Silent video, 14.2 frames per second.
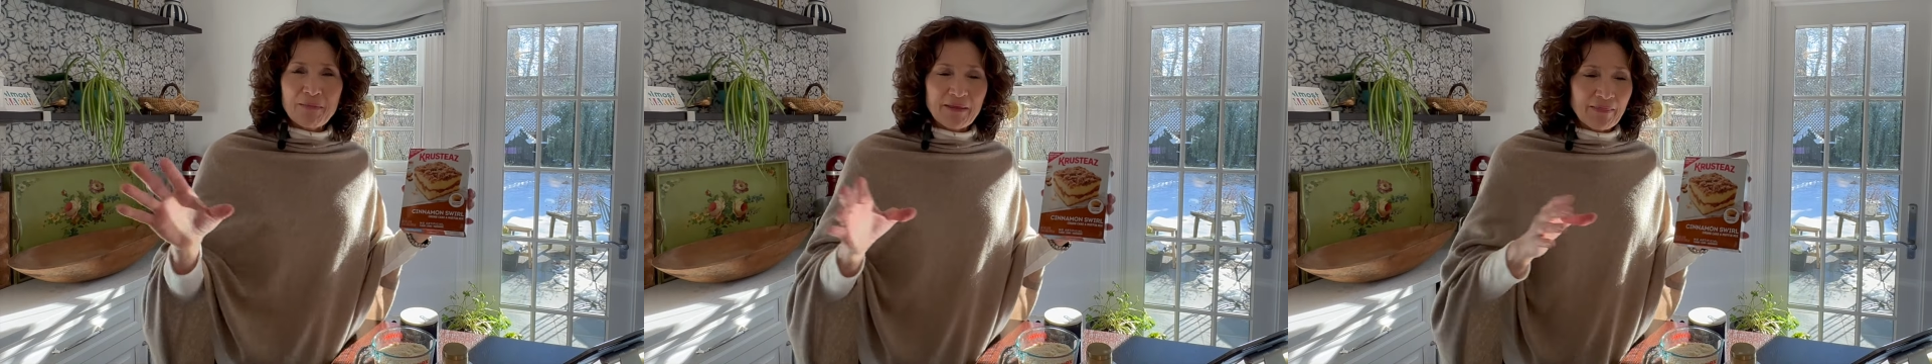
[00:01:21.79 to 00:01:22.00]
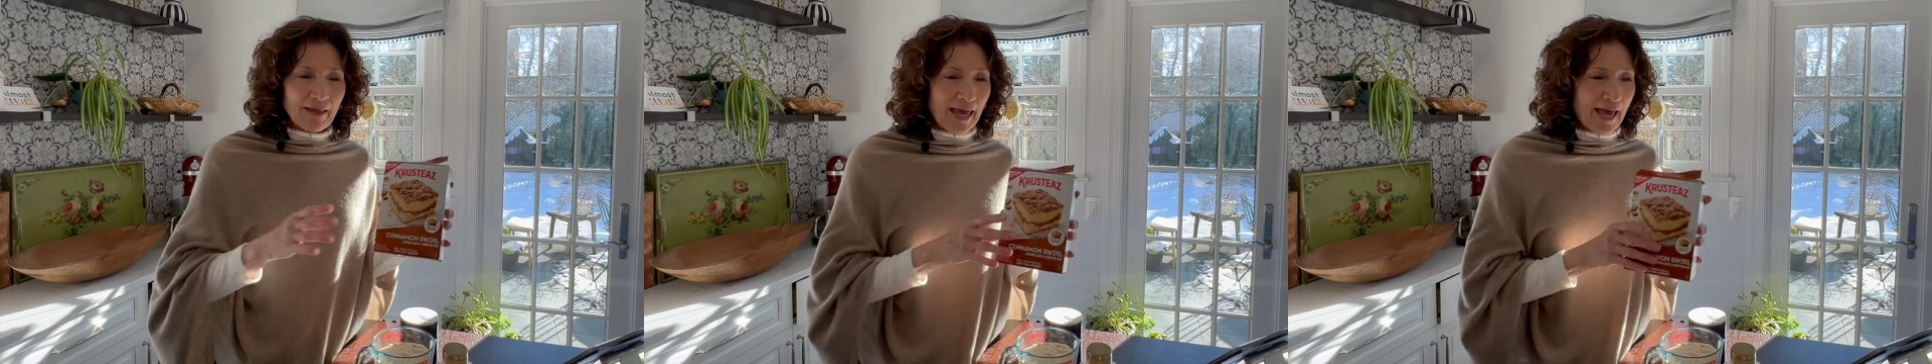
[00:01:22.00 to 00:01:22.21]

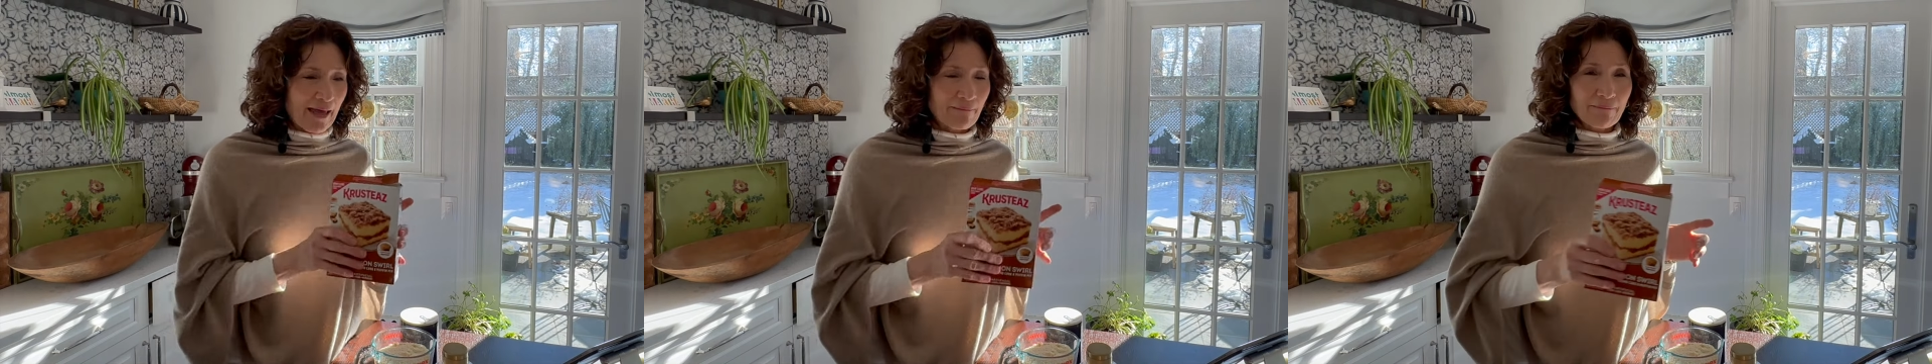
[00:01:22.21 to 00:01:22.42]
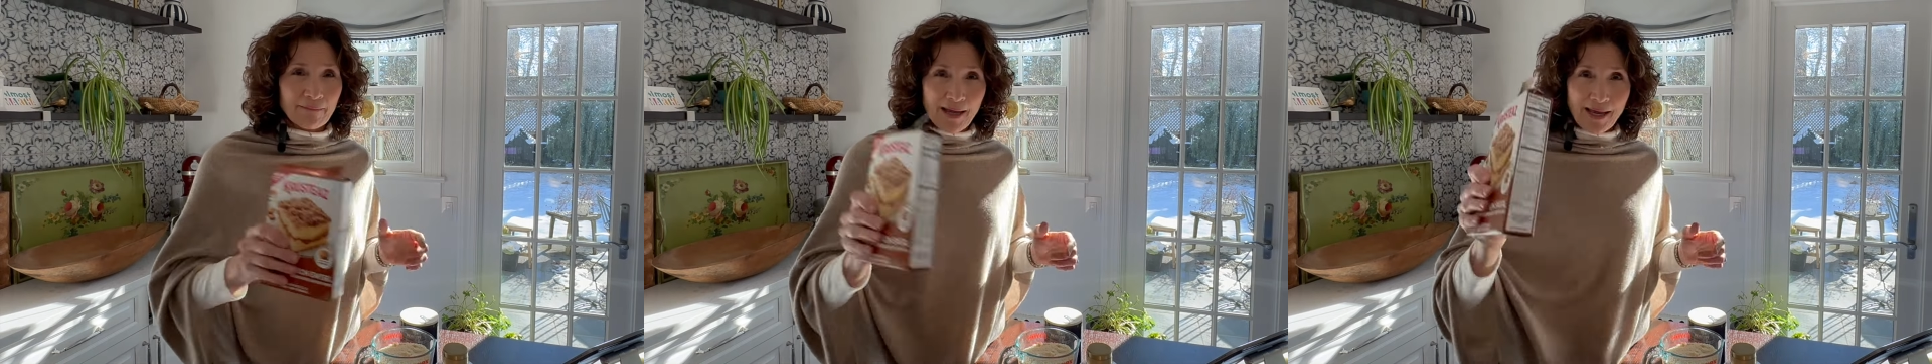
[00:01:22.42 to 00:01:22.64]
in that.
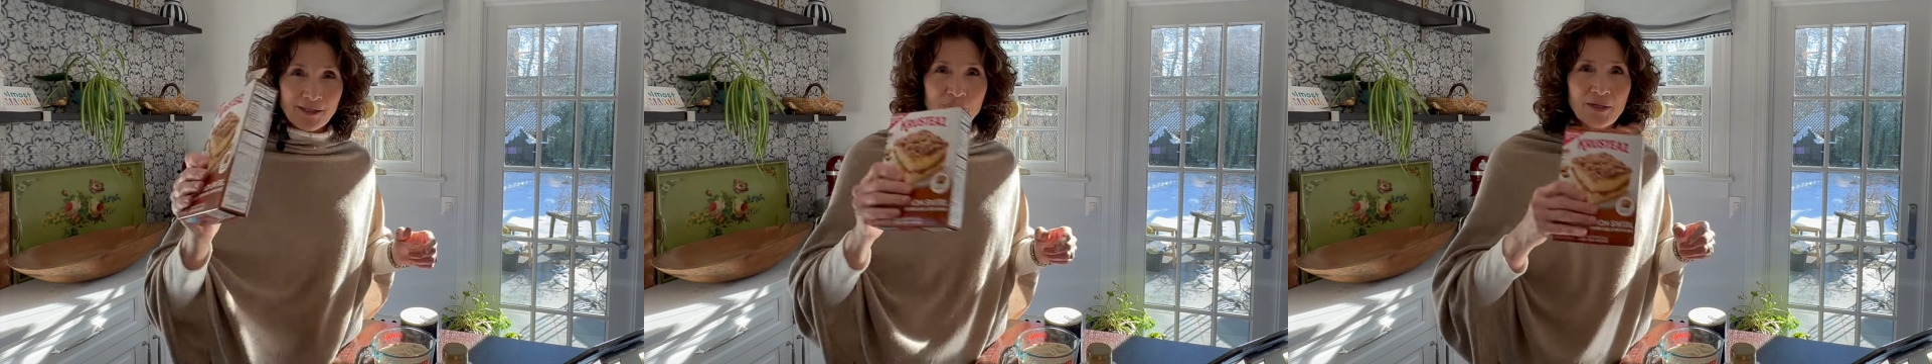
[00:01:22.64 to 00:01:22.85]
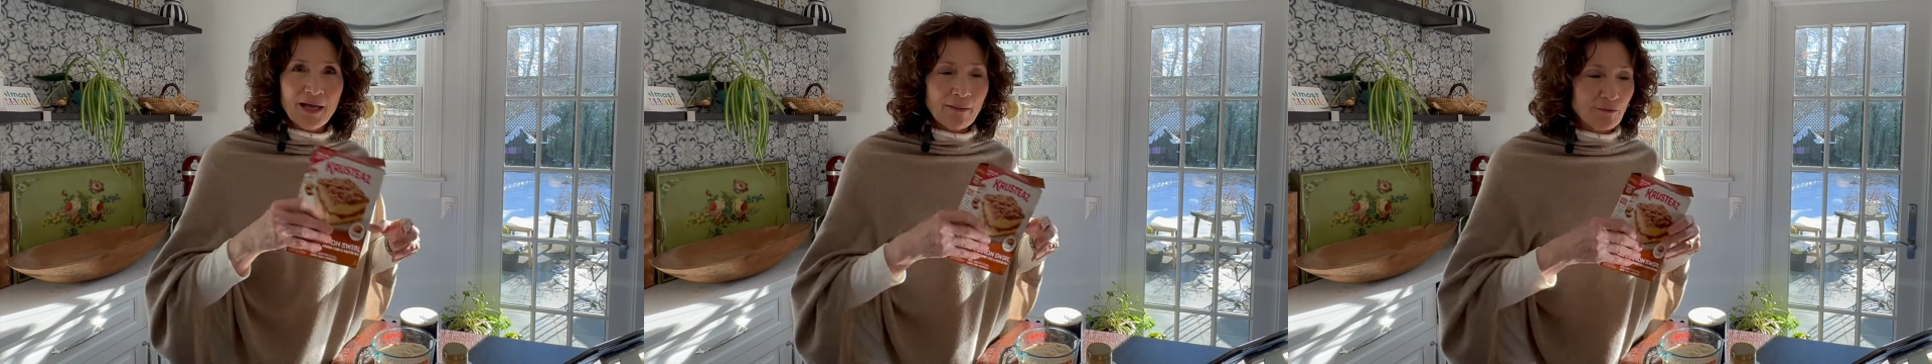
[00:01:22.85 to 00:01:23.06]
That's
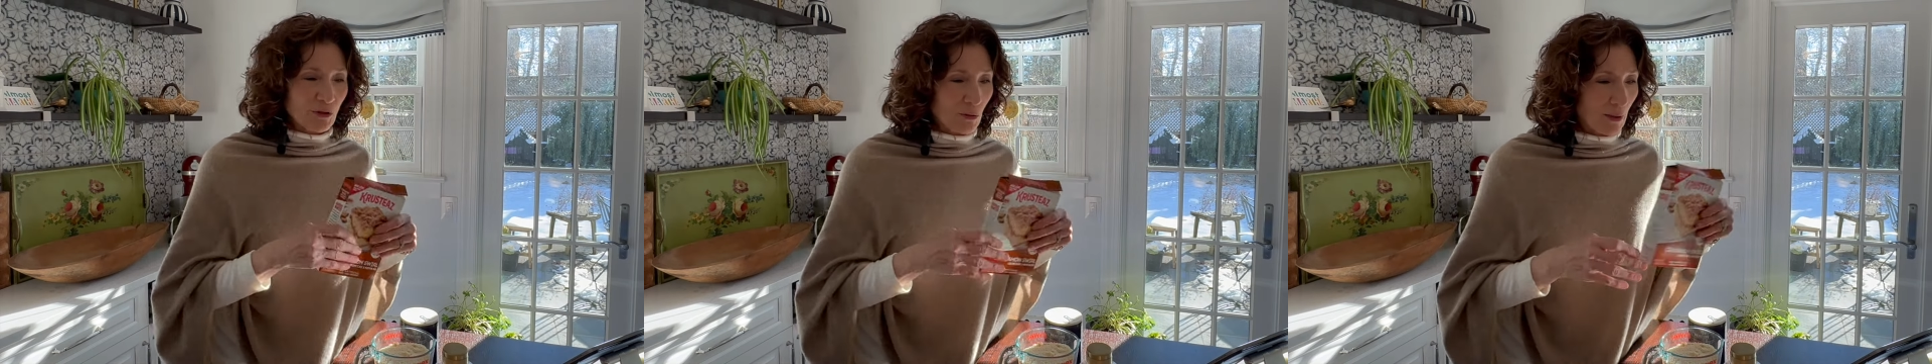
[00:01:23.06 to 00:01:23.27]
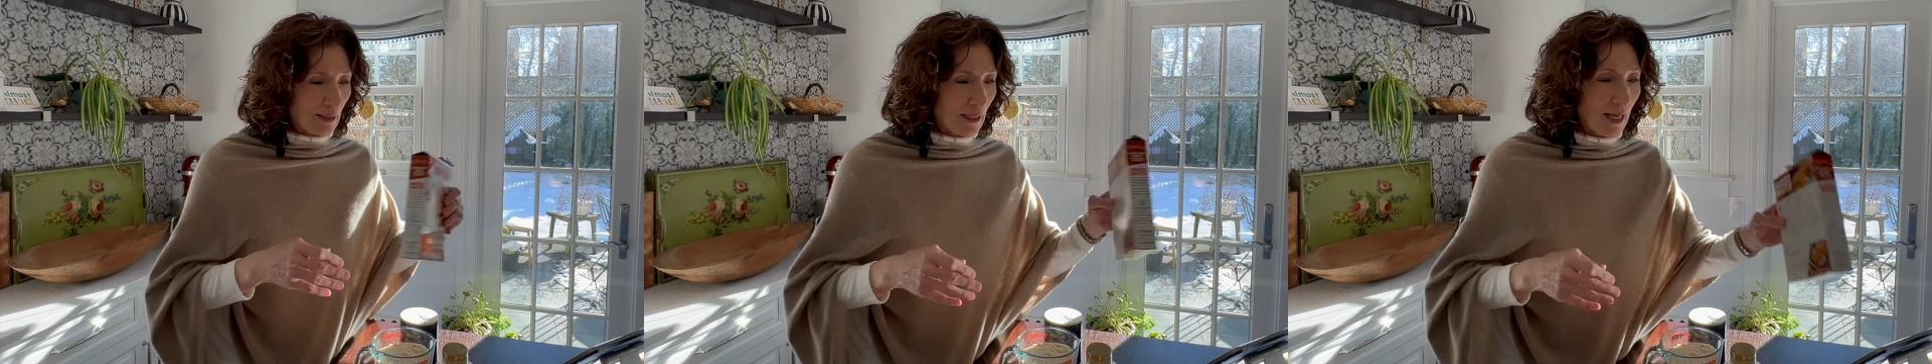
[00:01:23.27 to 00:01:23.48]
what I'm
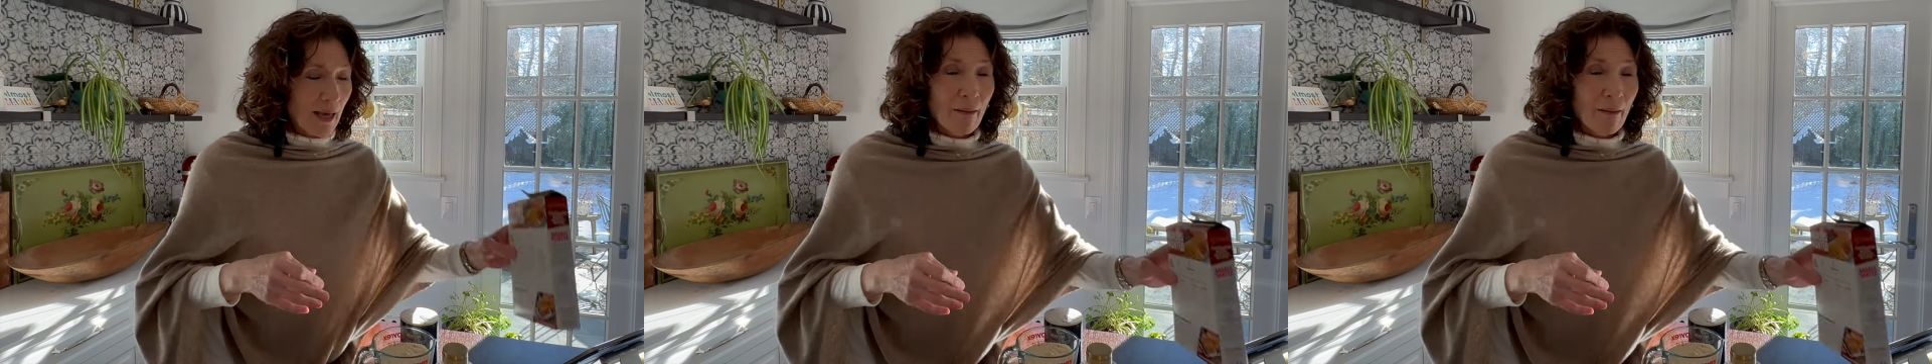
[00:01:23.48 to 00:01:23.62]
doing.